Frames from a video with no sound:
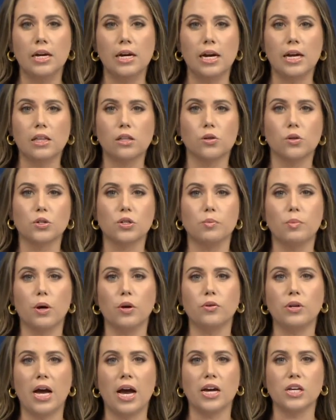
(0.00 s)
Eleanor
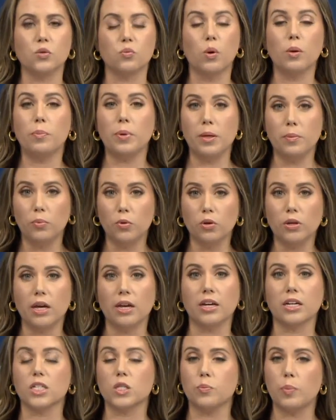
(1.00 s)
Tabone has what people can
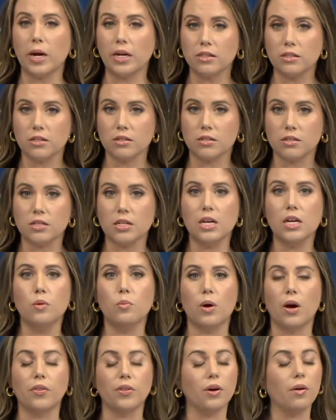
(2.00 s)
expect to see
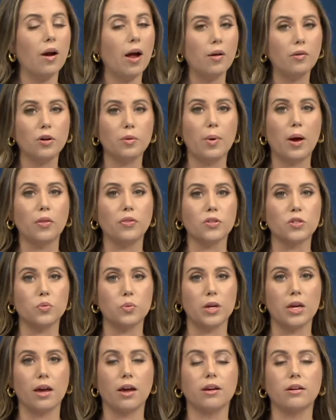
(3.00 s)
while they're out and about this
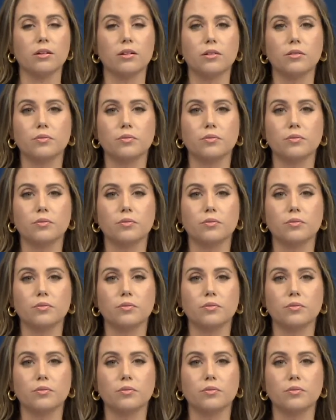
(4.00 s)
weekend.